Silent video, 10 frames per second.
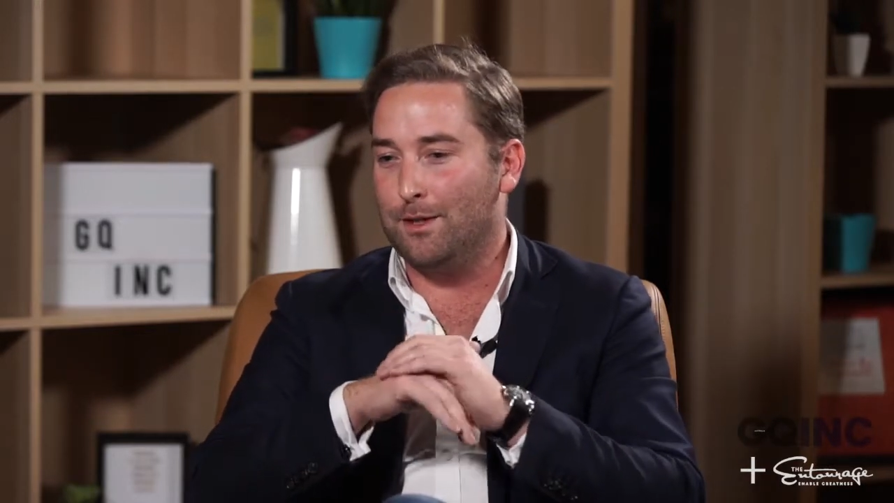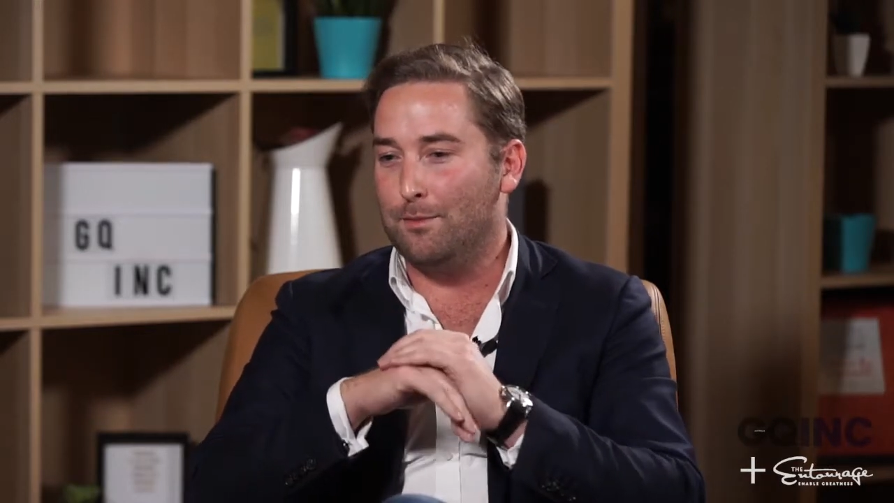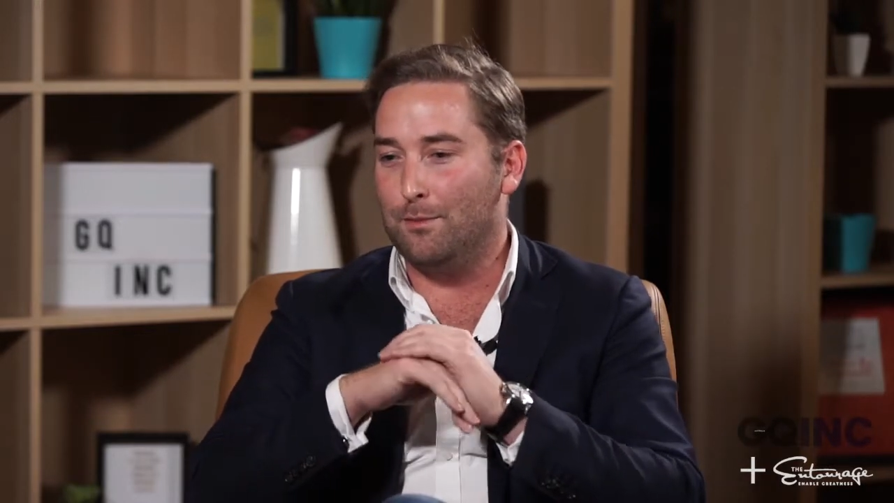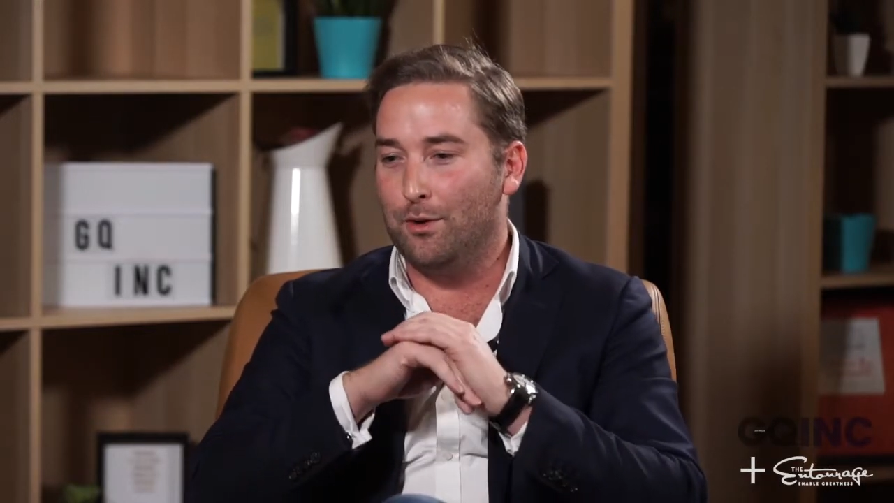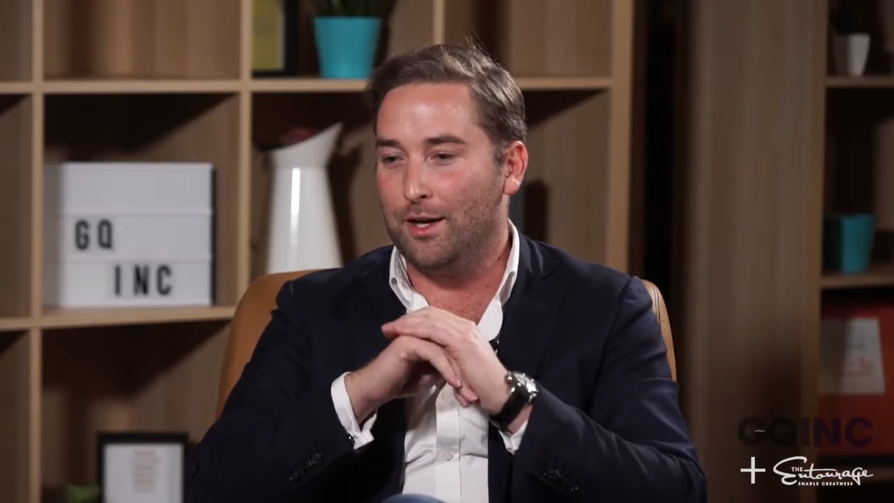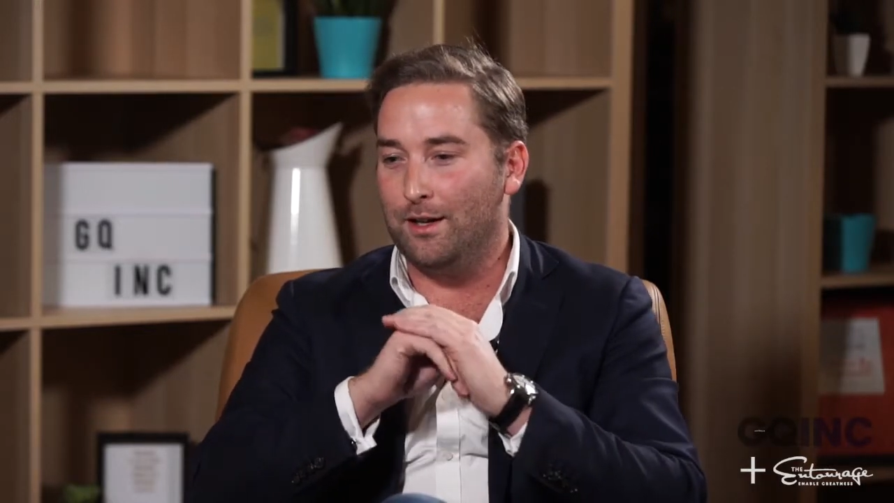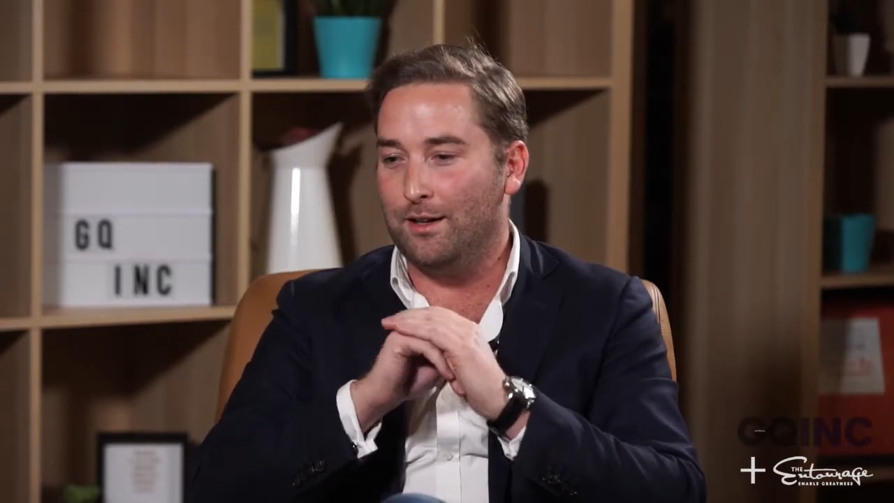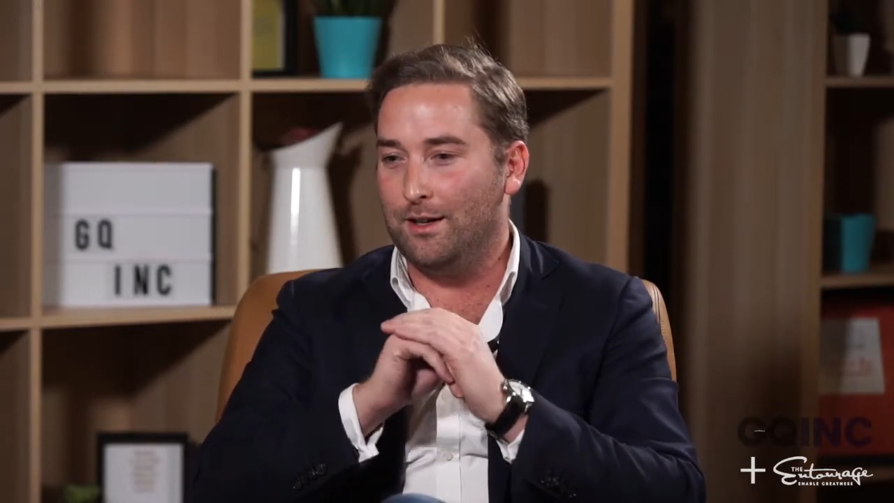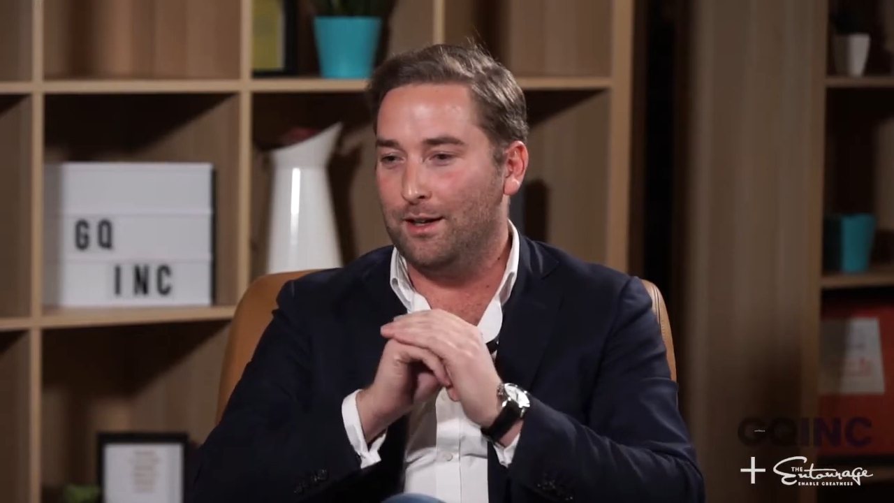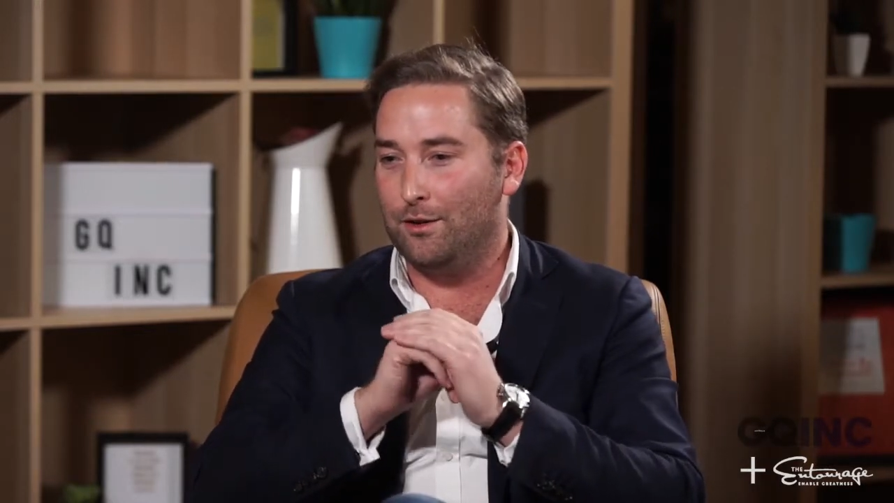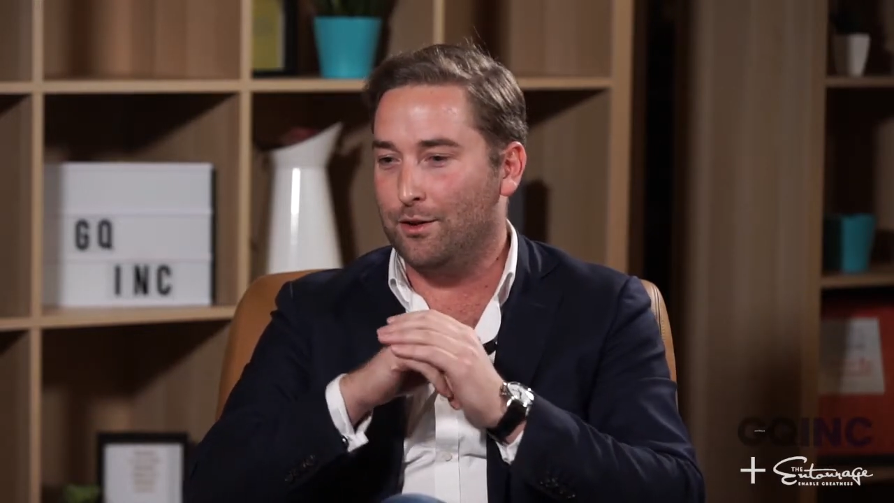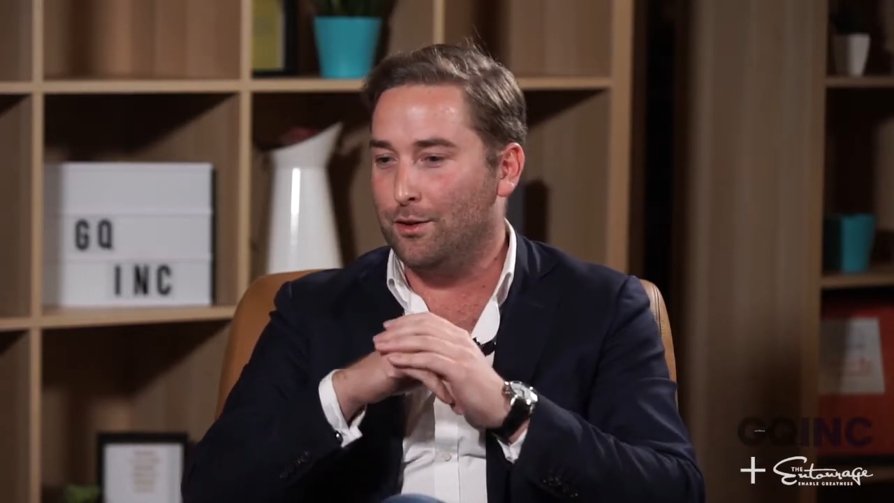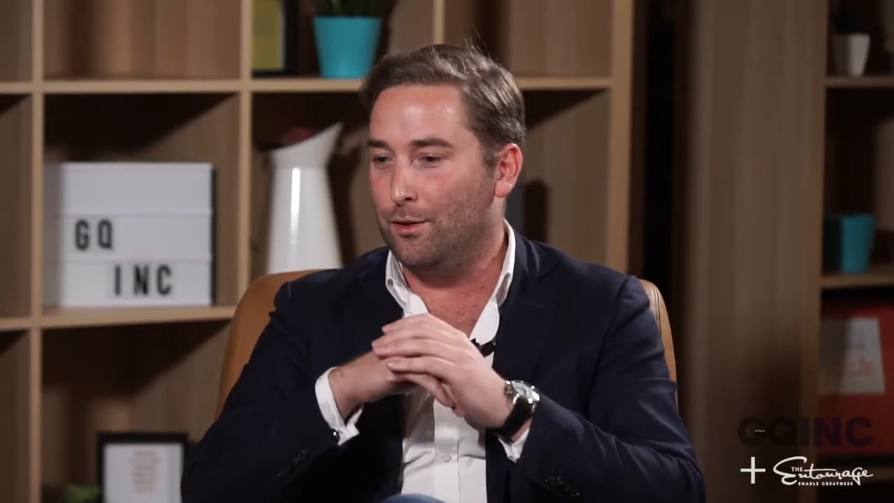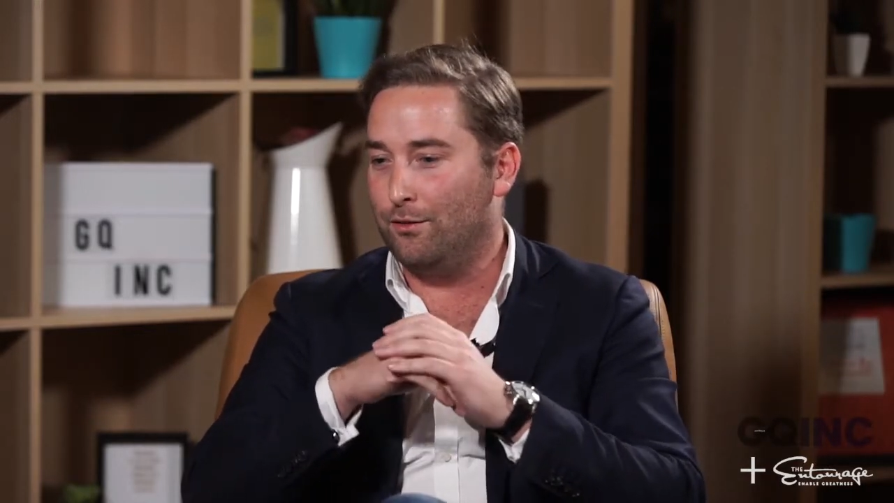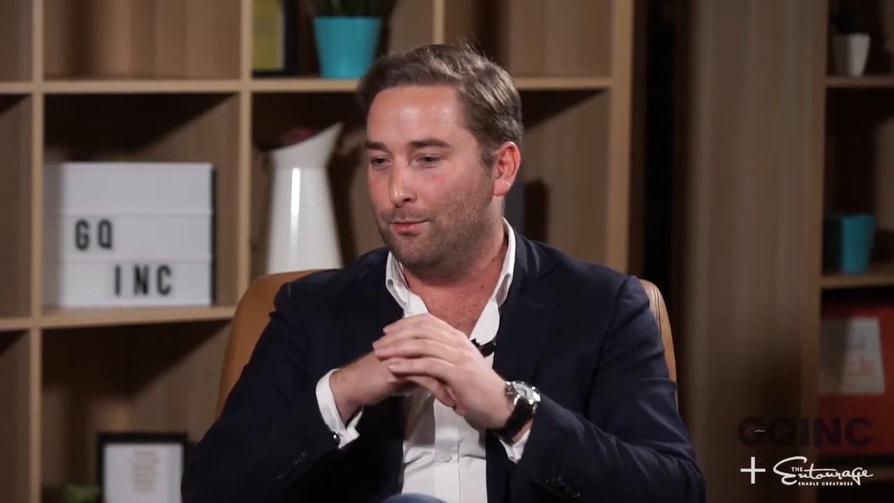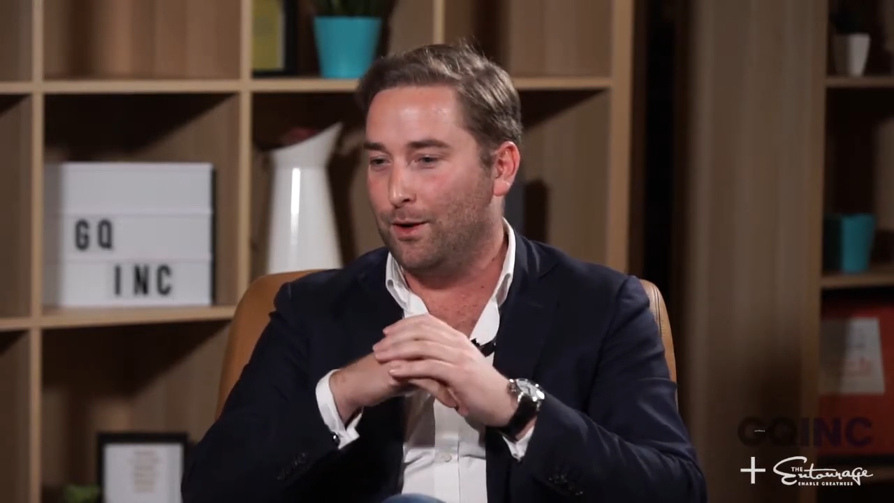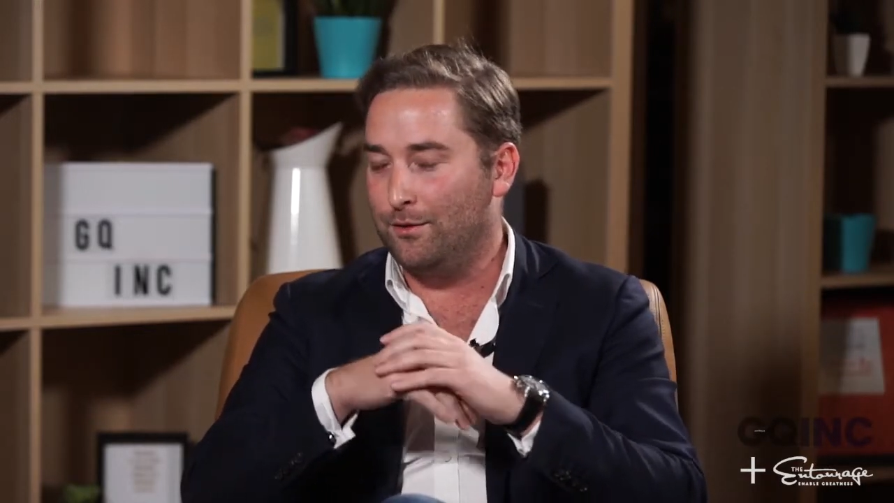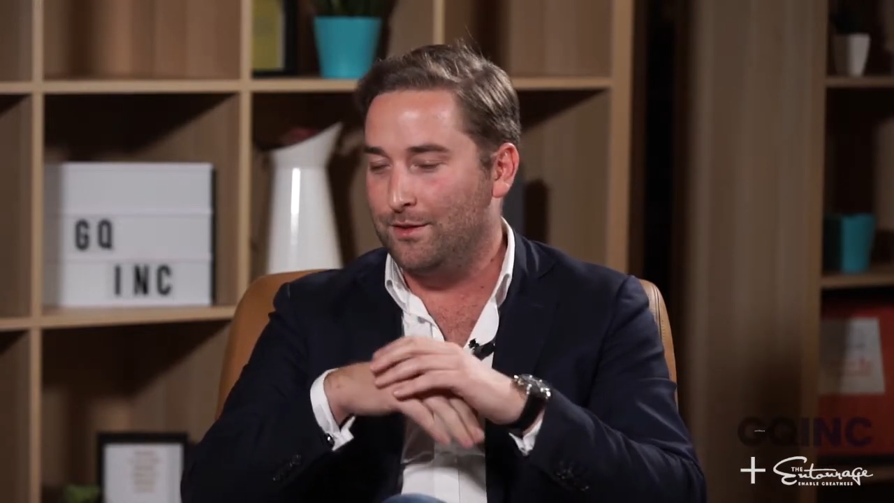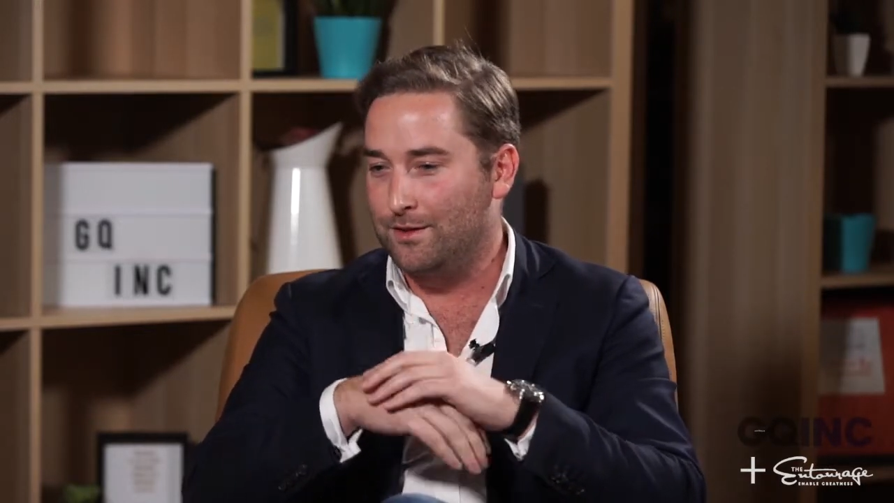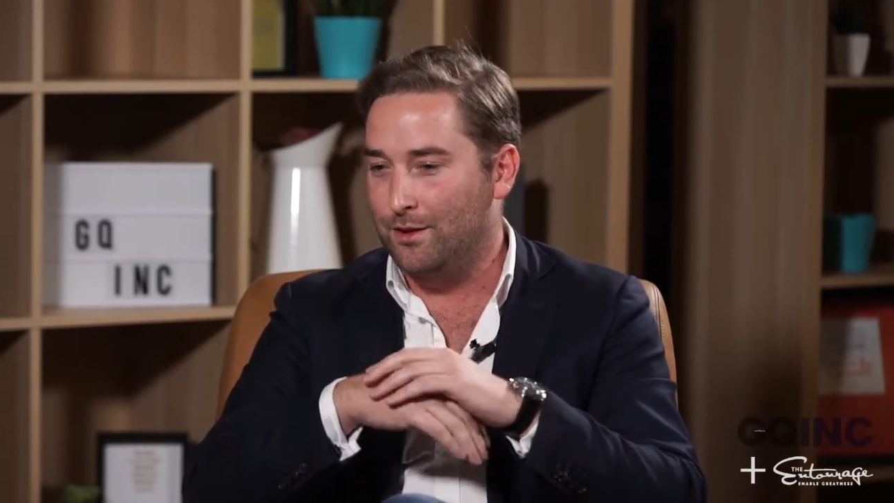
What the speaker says: in the morning and he got a call from one of his